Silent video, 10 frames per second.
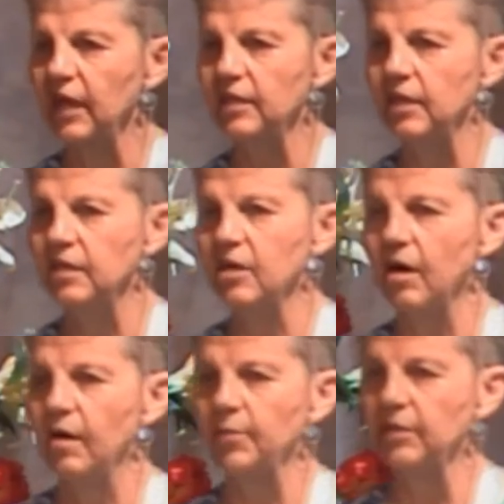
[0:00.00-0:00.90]
I needed
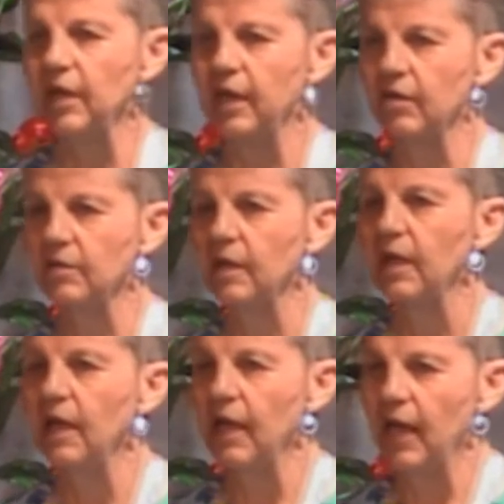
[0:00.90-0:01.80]
calming down
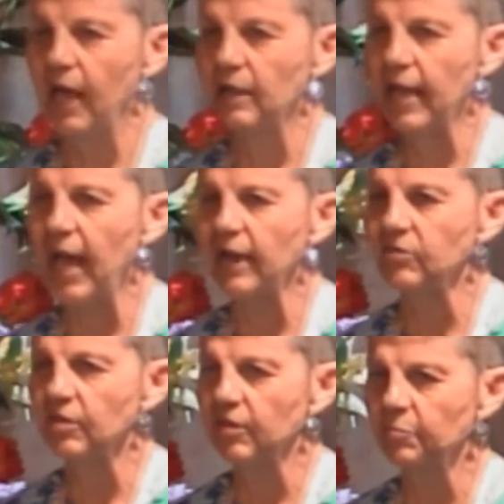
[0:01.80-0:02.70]
and
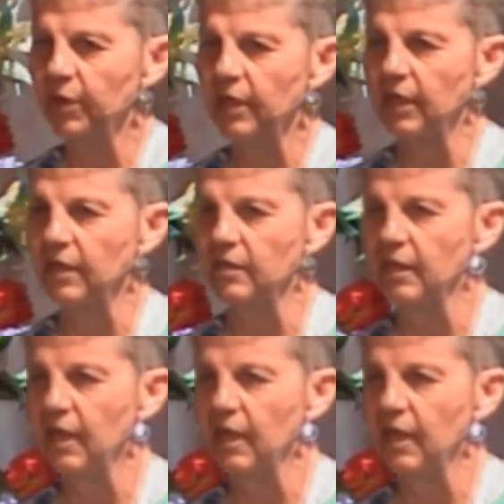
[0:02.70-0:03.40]
acted upon it.